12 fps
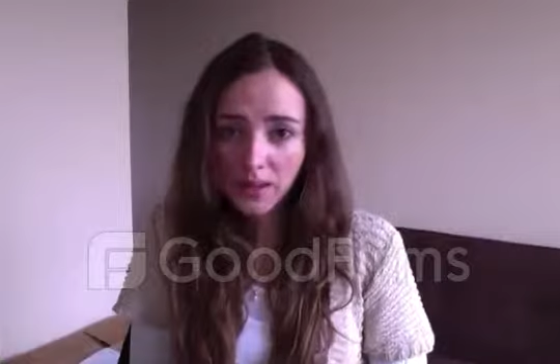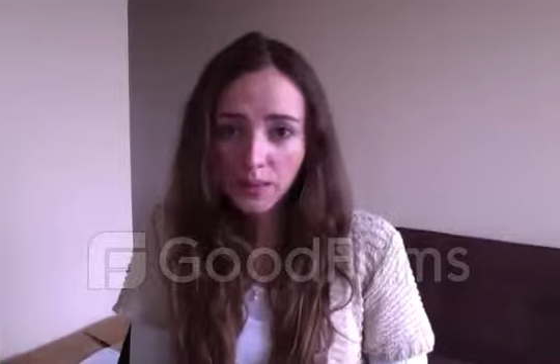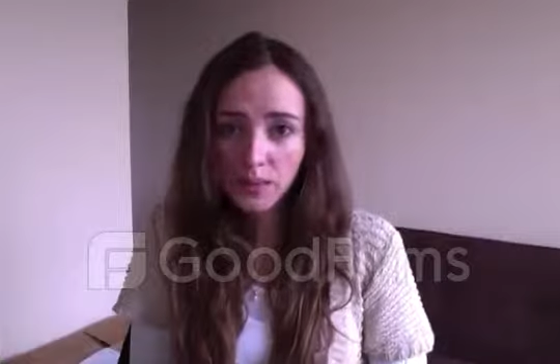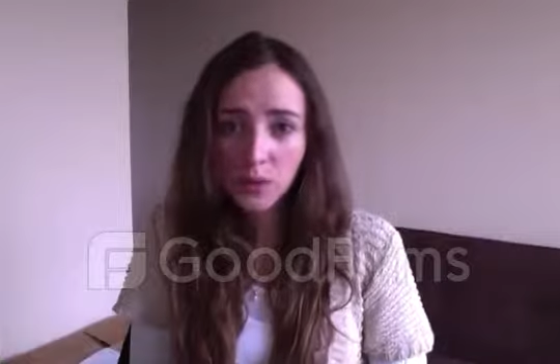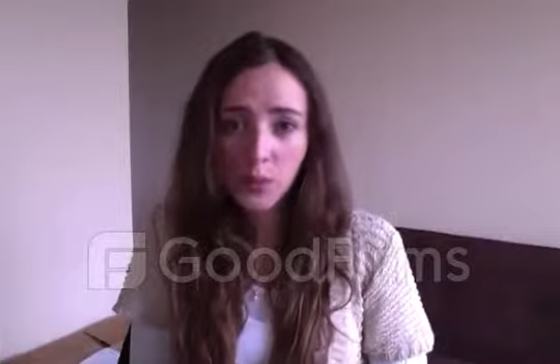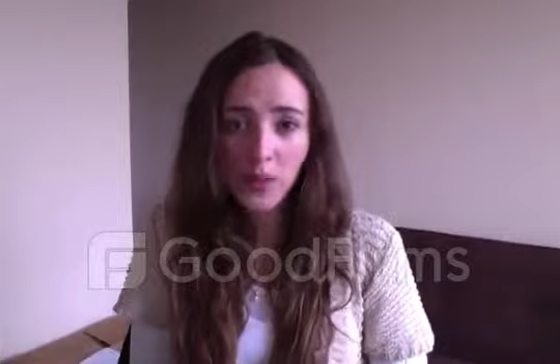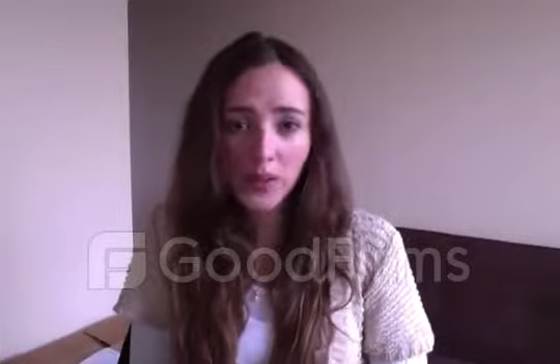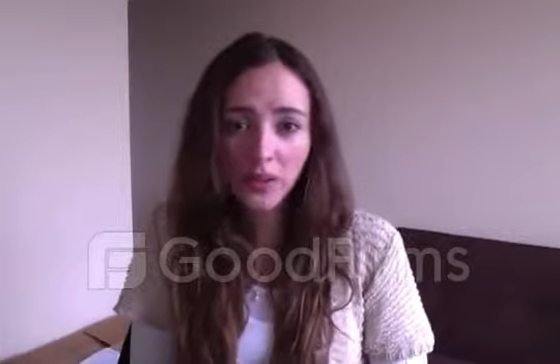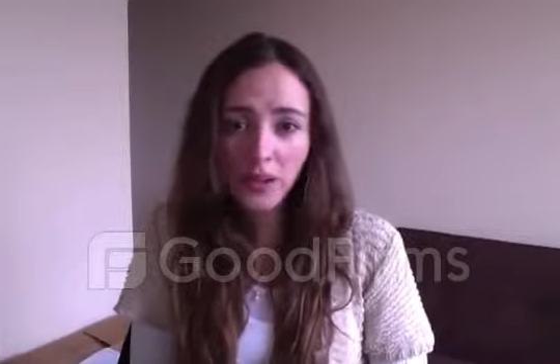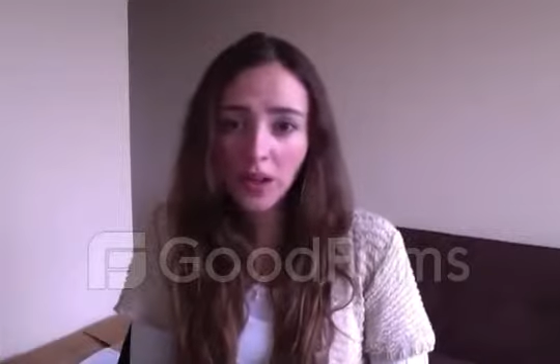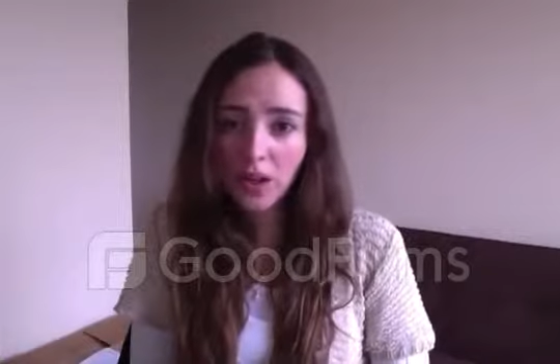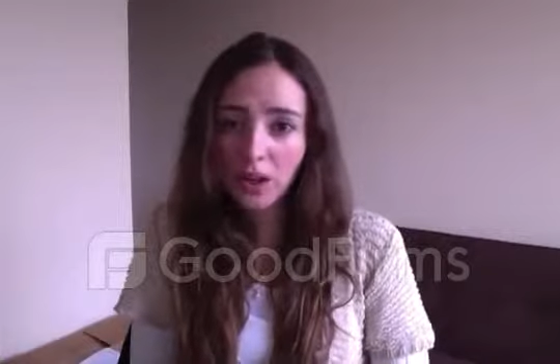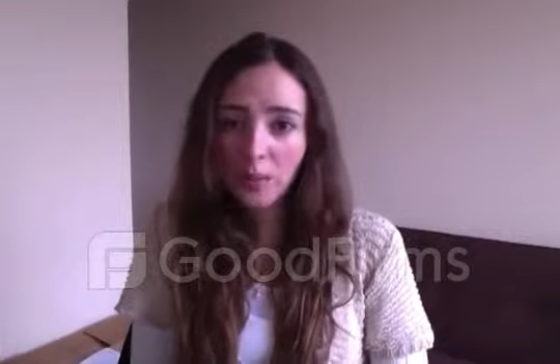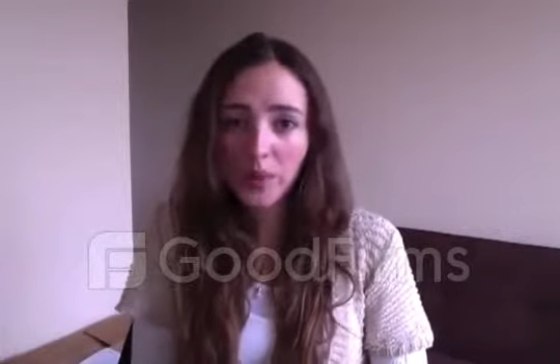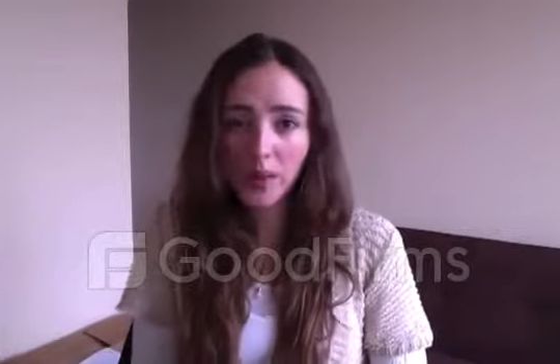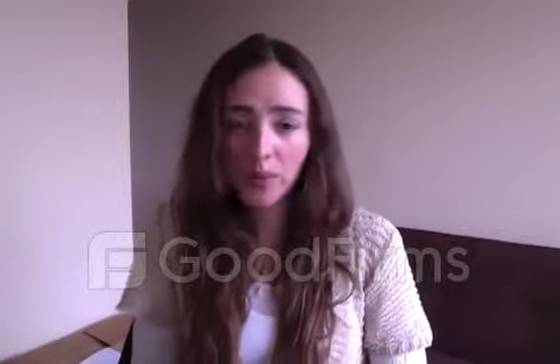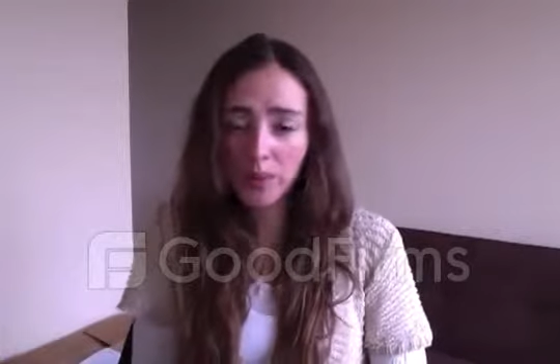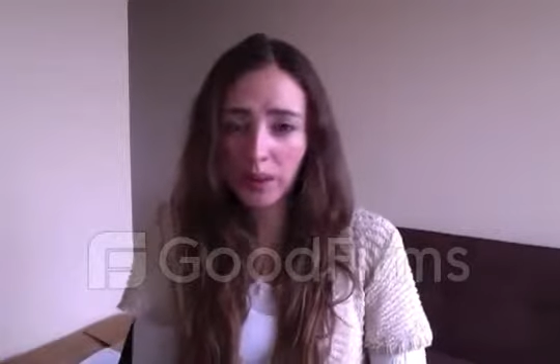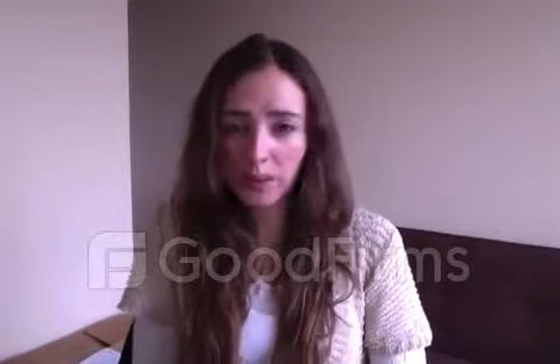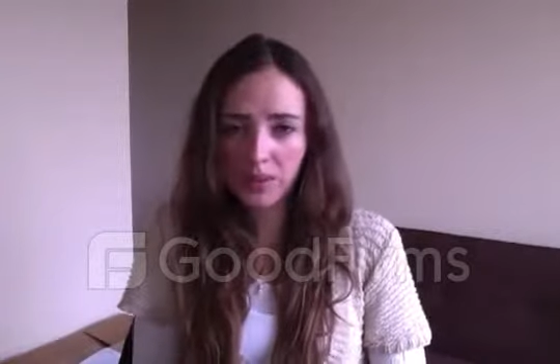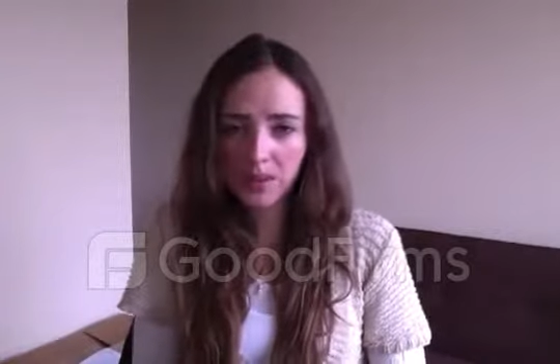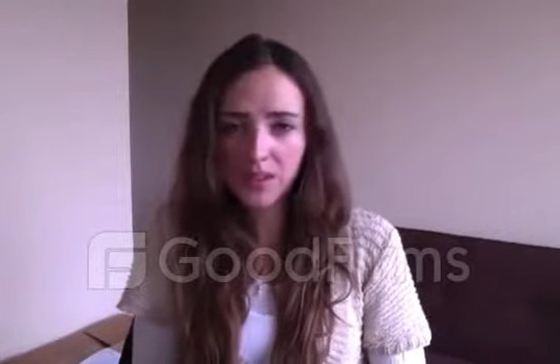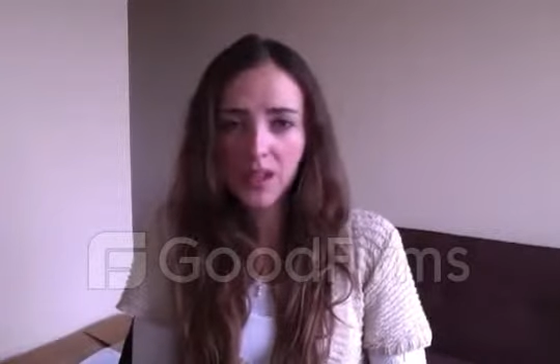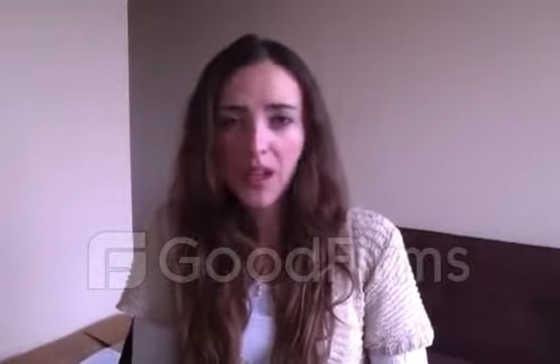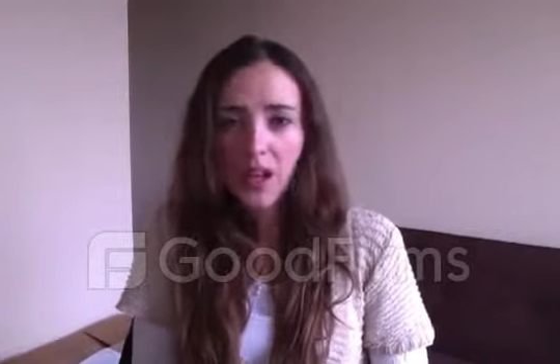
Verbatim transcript: responding all my requirements